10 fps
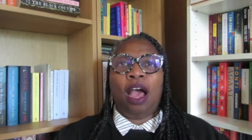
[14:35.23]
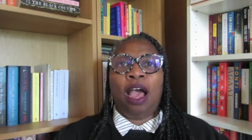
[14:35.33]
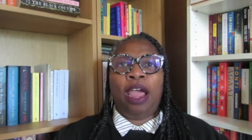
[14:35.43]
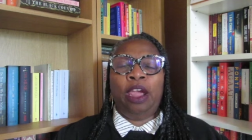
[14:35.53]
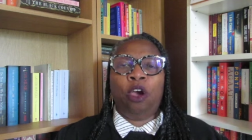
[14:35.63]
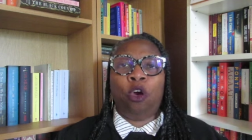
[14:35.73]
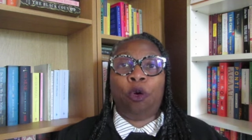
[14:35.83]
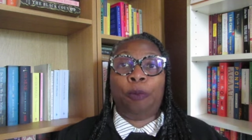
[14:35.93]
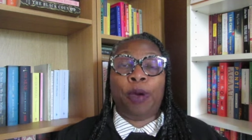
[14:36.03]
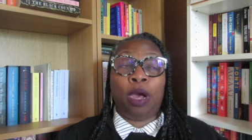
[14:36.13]
I
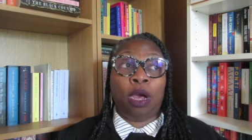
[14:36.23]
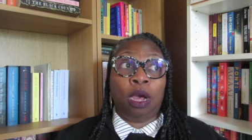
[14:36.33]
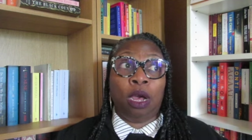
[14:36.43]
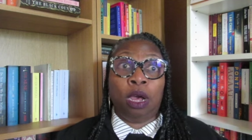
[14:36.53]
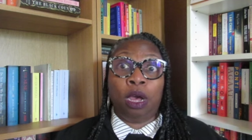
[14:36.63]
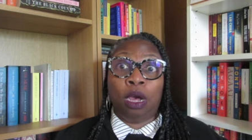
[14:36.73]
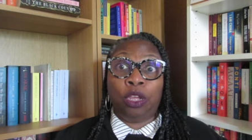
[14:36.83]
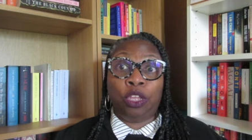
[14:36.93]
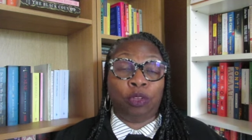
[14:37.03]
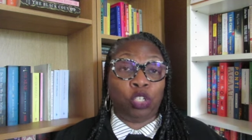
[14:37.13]
hope
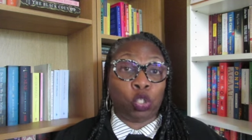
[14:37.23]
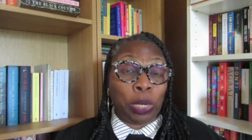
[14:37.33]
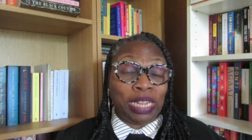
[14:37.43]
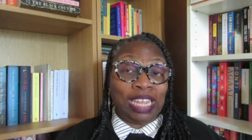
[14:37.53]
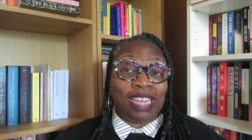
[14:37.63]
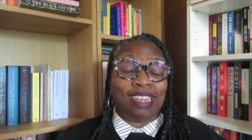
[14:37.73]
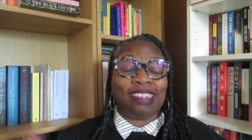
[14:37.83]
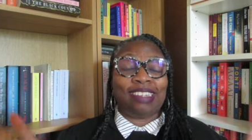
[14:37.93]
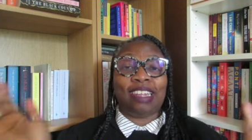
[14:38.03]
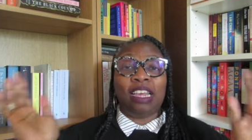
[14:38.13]
uh, you enjoyed
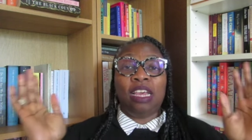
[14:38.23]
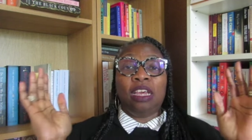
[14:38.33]
this.